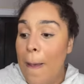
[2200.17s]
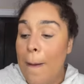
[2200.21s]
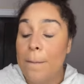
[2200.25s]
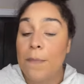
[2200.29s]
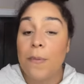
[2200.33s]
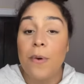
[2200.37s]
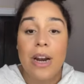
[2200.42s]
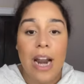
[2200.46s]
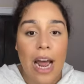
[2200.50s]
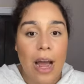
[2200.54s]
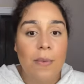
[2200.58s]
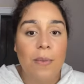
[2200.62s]

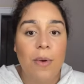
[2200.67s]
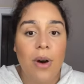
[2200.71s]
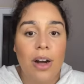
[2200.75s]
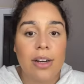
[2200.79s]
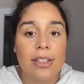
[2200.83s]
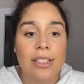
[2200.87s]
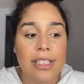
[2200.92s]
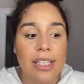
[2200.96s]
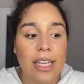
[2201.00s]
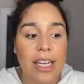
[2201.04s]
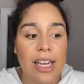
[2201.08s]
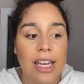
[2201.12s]
when I
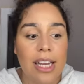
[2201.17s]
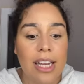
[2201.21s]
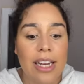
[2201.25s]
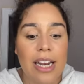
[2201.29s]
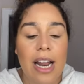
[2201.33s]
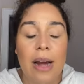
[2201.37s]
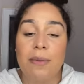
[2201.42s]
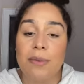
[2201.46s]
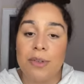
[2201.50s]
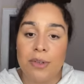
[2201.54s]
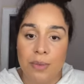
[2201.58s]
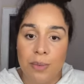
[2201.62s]
walked in,
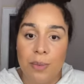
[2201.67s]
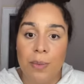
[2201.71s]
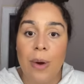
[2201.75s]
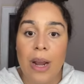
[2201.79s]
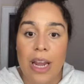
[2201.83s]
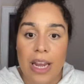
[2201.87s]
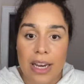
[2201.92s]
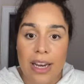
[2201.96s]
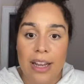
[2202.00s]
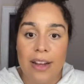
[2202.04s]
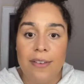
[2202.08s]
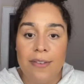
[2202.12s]
I was
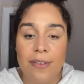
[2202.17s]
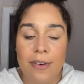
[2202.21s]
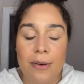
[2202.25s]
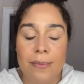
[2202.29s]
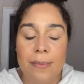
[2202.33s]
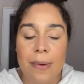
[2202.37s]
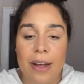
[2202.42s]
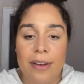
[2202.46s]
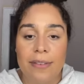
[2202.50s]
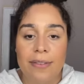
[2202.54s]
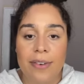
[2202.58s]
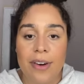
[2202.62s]
waiting for
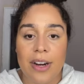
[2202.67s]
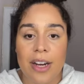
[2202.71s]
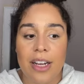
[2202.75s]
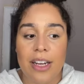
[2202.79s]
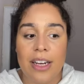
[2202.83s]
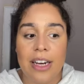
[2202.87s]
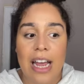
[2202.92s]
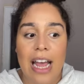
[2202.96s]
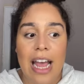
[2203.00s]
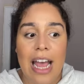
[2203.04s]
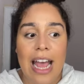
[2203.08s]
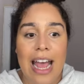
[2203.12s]
my
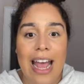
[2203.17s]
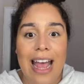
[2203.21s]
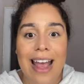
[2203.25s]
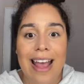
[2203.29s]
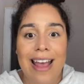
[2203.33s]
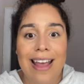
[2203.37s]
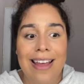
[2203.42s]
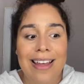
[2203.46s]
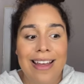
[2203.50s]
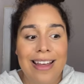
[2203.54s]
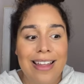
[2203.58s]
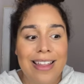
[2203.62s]
friend,
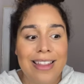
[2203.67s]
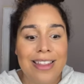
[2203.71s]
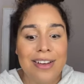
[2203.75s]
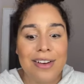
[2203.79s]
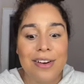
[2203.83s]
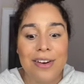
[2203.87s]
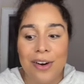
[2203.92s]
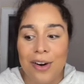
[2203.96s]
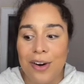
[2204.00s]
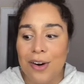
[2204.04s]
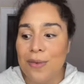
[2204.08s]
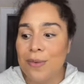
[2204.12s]
and the
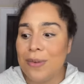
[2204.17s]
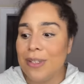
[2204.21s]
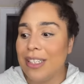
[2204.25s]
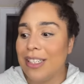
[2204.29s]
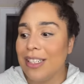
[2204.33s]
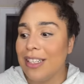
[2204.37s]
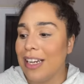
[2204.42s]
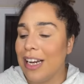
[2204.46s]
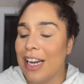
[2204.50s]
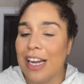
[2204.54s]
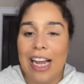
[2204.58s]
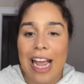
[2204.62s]
girl
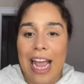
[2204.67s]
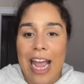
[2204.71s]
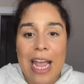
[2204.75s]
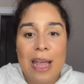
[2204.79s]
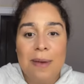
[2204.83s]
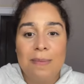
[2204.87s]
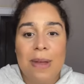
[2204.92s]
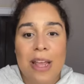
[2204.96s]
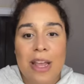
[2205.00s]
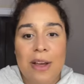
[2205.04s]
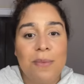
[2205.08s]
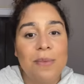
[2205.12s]
was
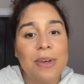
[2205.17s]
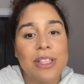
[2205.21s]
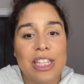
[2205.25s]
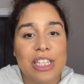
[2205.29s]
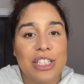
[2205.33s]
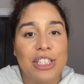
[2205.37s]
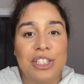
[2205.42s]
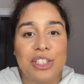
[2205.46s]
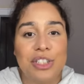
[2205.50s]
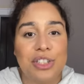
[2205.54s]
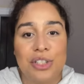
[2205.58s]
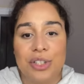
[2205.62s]
came in with
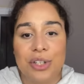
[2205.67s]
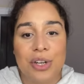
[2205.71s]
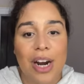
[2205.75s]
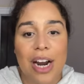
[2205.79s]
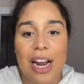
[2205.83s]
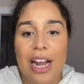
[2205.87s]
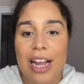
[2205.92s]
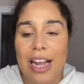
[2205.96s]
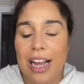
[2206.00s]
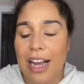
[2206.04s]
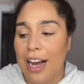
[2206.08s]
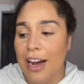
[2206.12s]
this
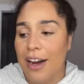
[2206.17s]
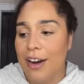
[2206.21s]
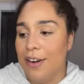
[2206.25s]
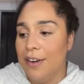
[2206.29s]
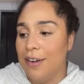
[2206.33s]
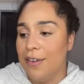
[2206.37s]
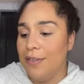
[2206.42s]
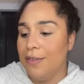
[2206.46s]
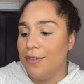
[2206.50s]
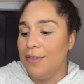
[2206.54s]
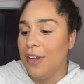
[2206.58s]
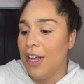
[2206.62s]
tray
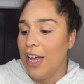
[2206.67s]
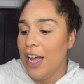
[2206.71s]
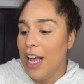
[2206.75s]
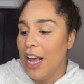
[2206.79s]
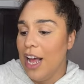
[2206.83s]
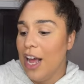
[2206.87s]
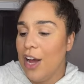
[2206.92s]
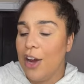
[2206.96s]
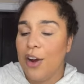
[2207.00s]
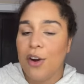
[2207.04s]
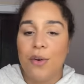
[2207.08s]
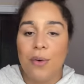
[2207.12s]
of
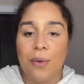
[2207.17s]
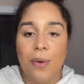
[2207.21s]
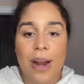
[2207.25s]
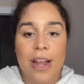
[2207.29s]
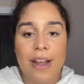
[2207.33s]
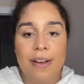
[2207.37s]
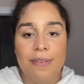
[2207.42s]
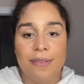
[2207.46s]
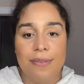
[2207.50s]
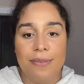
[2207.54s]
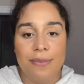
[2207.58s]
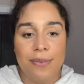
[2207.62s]

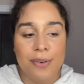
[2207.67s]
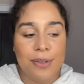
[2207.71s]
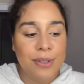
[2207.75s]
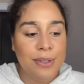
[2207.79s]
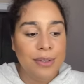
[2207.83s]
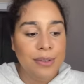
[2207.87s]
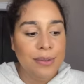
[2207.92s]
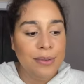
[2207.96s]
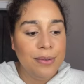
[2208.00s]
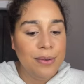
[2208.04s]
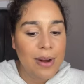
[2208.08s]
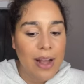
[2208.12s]

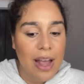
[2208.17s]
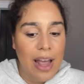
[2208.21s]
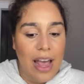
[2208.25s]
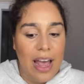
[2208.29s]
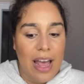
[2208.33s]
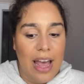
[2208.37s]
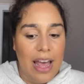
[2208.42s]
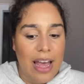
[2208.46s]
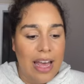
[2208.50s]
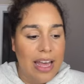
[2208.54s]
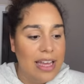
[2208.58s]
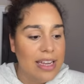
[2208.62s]
grapefruit
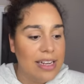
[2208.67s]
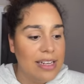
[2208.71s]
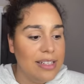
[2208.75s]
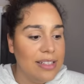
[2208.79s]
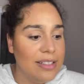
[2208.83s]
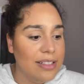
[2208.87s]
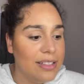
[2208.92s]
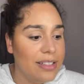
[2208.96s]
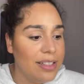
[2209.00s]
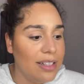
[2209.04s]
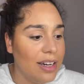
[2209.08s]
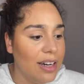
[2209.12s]

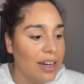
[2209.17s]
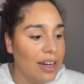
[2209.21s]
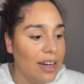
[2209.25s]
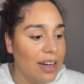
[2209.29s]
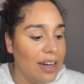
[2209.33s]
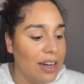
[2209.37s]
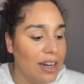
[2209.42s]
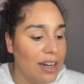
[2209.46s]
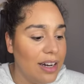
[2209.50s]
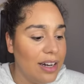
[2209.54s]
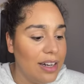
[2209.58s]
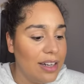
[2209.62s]
and
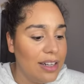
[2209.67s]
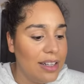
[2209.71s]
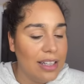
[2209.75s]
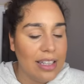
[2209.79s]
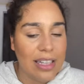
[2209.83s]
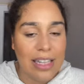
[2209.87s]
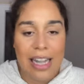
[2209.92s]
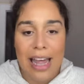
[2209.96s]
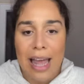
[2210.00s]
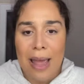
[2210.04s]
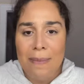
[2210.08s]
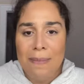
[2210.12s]
uh,
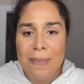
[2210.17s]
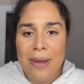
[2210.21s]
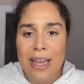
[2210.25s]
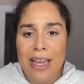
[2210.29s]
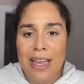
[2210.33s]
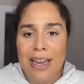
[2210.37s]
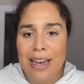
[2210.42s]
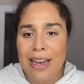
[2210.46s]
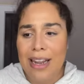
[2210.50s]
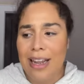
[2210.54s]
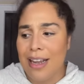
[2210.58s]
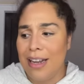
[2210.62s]

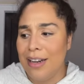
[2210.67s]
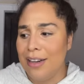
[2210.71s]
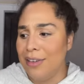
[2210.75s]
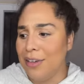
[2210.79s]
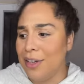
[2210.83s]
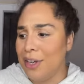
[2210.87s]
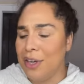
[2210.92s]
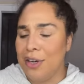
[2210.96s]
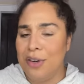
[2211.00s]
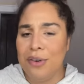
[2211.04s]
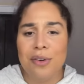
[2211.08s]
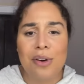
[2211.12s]
lemon and
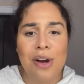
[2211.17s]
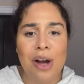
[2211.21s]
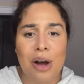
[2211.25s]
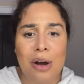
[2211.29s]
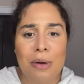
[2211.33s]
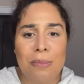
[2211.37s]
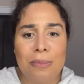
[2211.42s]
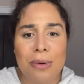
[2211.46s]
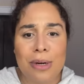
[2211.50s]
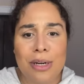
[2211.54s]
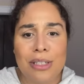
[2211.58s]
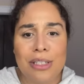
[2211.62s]

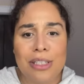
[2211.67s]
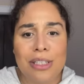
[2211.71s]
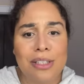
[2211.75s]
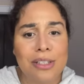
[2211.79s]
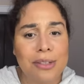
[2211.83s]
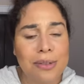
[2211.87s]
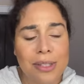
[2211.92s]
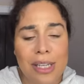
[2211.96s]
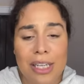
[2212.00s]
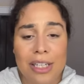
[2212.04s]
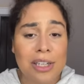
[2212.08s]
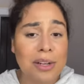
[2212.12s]
cucumbers. And she
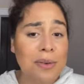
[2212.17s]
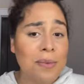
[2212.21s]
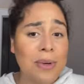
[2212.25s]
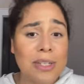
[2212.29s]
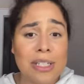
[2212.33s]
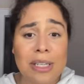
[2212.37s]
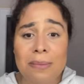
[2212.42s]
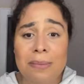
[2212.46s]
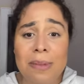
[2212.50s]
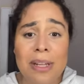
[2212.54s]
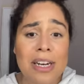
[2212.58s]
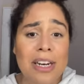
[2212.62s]
was like, Do you want
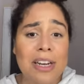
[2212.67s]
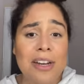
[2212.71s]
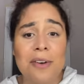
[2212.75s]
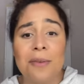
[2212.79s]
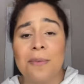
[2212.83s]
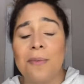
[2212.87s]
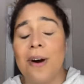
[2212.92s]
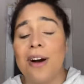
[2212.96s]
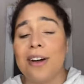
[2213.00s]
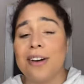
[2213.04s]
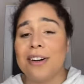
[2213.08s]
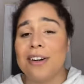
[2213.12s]
something in your
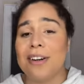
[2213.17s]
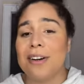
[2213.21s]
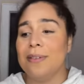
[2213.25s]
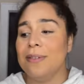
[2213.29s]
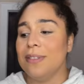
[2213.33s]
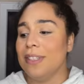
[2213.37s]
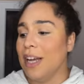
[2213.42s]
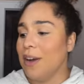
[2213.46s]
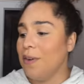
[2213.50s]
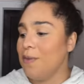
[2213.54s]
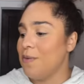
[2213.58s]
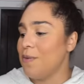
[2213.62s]
water? And I was
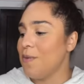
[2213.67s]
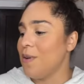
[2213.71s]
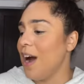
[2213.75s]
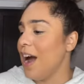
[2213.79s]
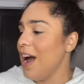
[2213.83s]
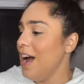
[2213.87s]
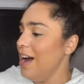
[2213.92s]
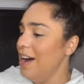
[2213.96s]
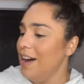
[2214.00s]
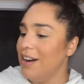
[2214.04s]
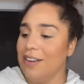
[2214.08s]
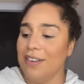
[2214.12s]
like,
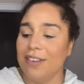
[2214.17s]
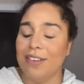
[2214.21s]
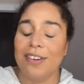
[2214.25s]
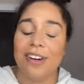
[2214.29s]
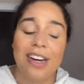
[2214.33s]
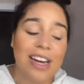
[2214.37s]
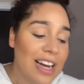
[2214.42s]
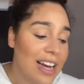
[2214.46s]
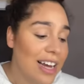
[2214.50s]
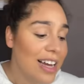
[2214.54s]
Wow,